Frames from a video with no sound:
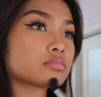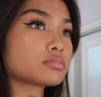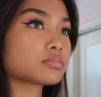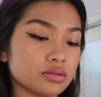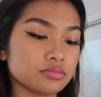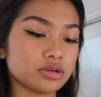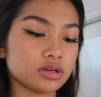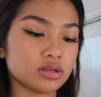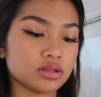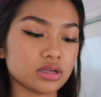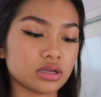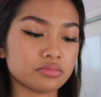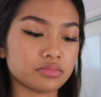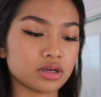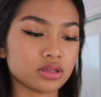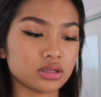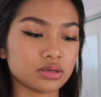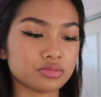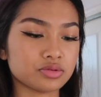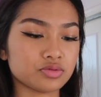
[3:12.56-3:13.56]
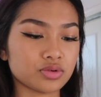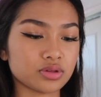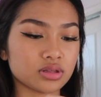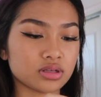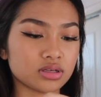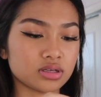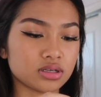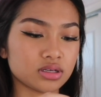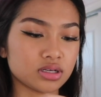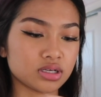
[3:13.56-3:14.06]
I'm gonna line my lips with the
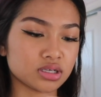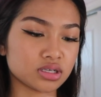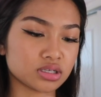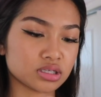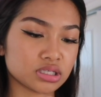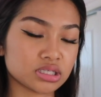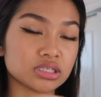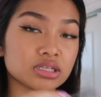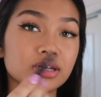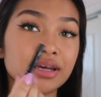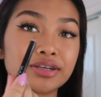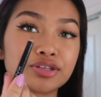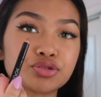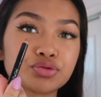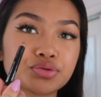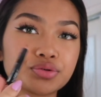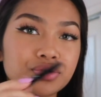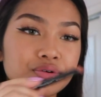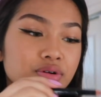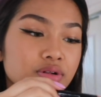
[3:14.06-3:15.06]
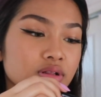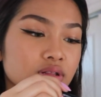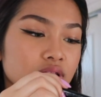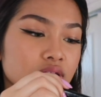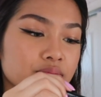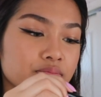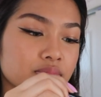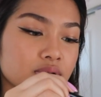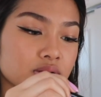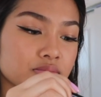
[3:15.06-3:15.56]
NYX Natural
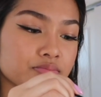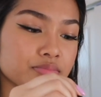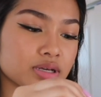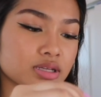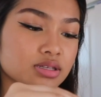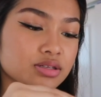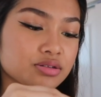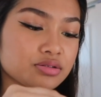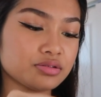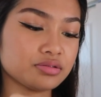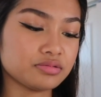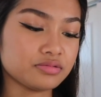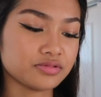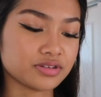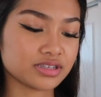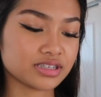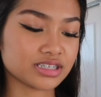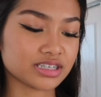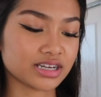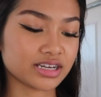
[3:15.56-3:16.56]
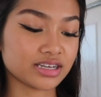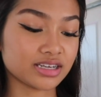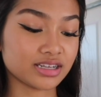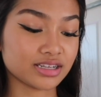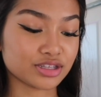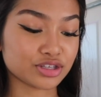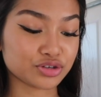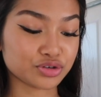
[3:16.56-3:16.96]
Lip Pencil, which I need to